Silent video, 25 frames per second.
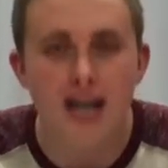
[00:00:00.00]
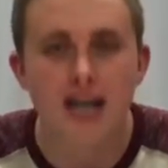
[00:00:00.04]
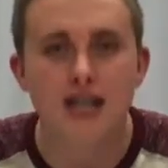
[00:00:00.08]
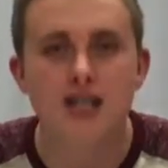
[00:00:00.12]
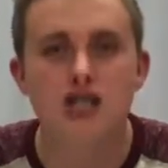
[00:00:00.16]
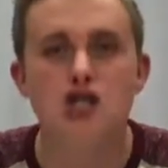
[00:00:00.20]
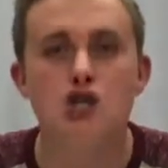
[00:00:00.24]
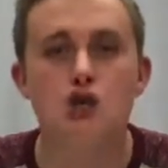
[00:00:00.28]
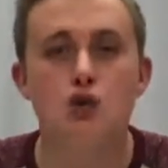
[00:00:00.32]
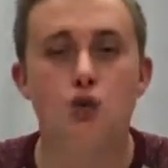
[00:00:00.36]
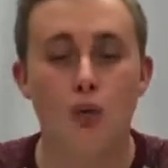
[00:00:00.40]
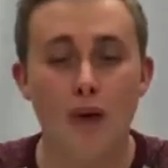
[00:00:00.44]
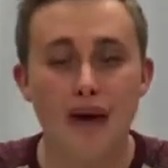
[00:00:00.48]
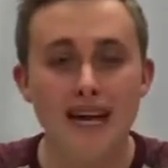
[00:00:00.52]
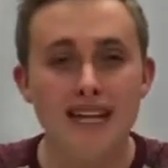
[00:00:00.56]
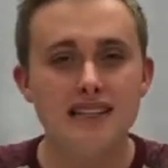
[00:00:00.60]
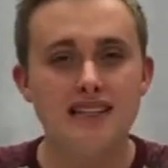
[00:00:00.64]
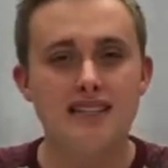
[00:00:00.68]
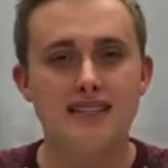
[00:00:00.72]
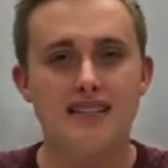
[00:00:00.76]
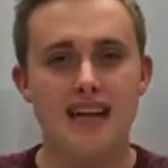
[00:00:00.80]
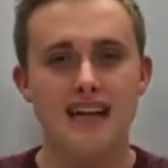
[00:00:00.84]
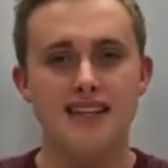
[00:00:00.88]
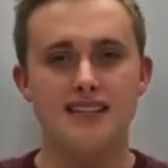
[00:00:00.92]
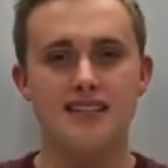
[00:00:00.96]
sweet
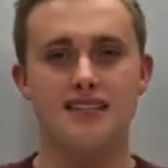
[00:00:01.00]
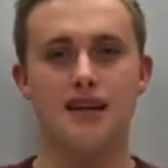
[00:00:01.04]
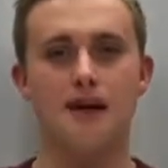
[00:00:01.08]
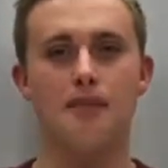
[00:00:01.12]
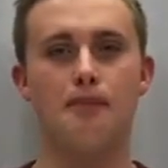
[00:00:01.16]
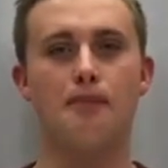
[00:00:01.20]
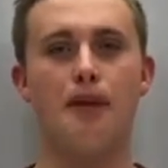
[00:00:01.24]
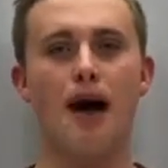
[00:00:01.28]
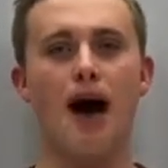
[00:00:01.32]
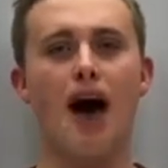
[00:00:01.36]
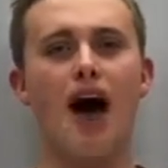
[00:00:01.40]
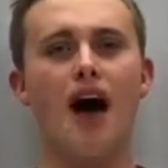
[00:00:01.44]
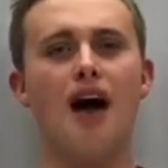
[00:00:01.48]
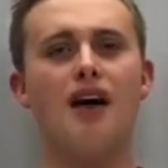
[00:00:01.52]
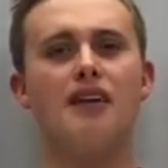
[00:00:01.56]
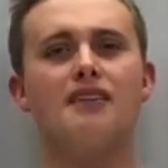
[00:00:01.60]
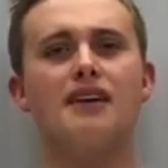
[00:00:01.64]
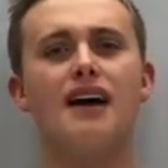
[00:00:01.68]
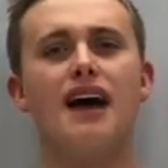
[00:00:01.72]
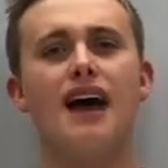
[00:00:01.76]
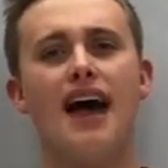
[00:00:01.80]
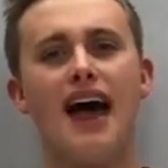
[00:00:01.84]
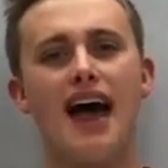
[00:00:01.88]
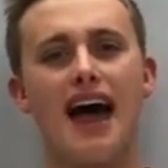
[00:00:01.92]
saints above,